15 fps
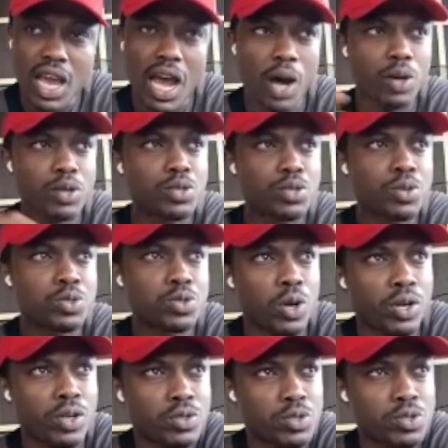I was still
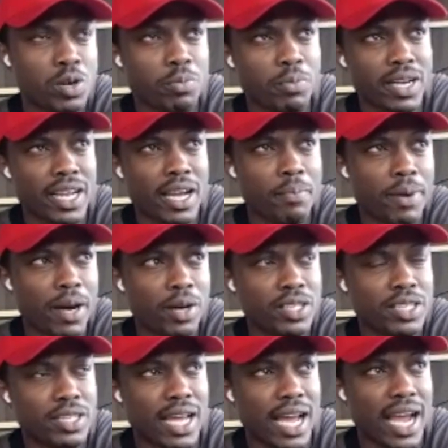talking to somebody
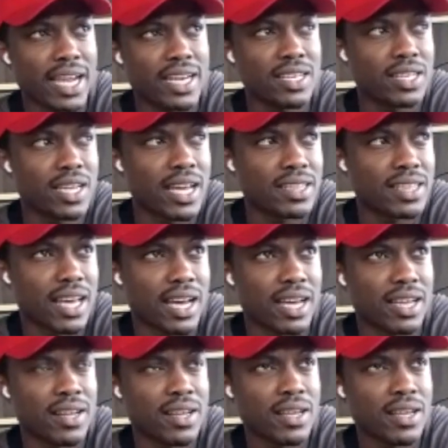about the idea that